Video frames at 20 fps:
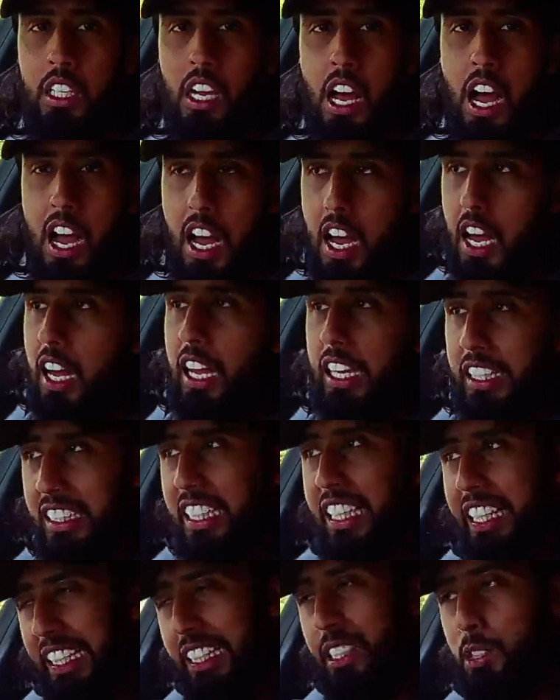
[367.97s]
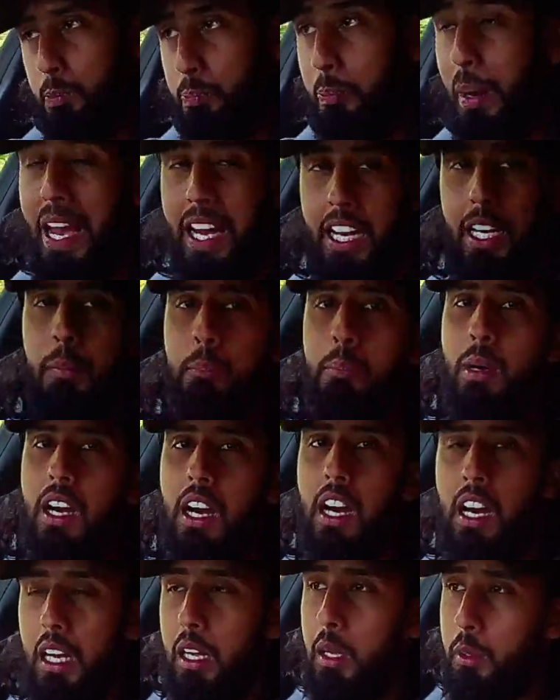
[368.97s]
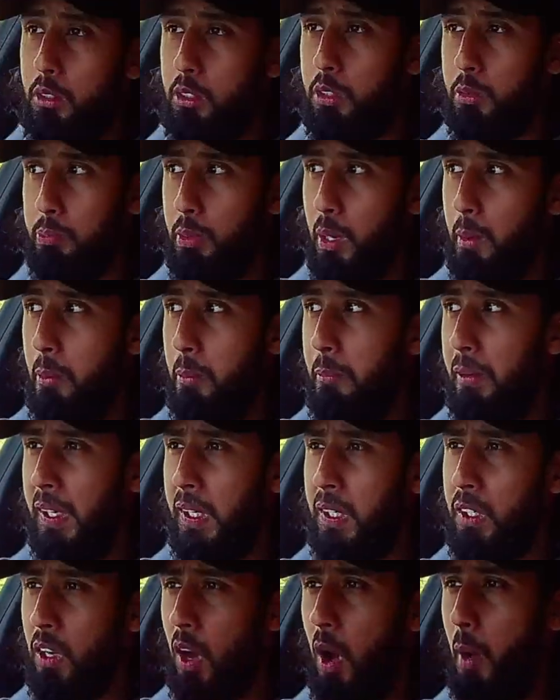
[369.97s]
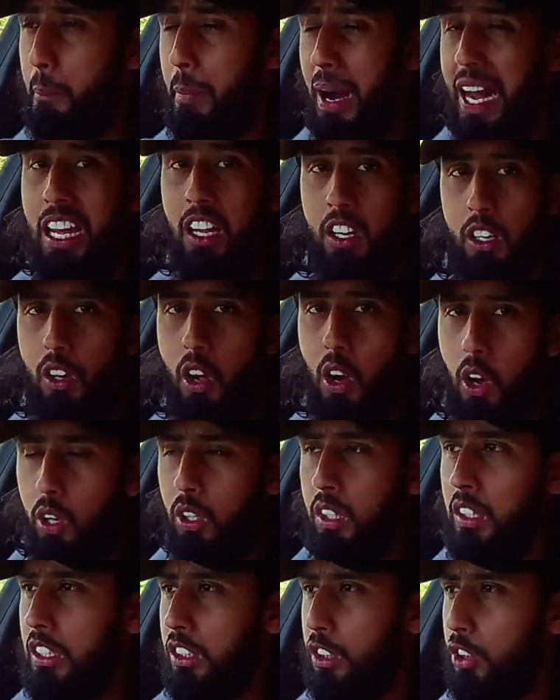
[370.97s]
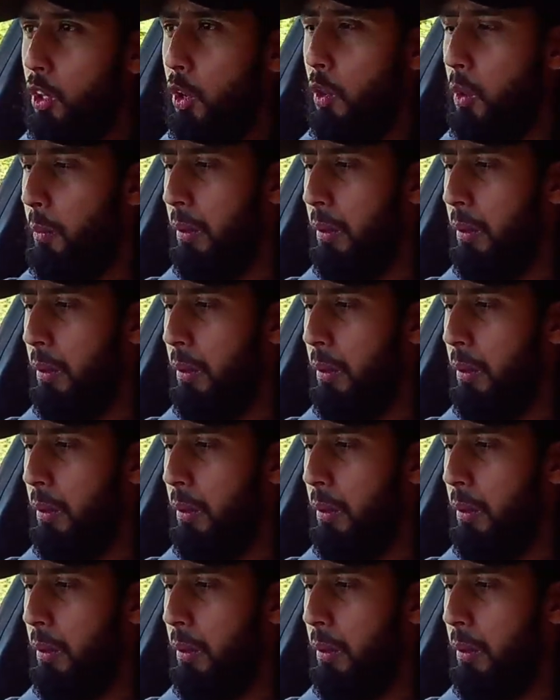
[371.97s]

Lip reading: It is better, but it's probably not by a lot. So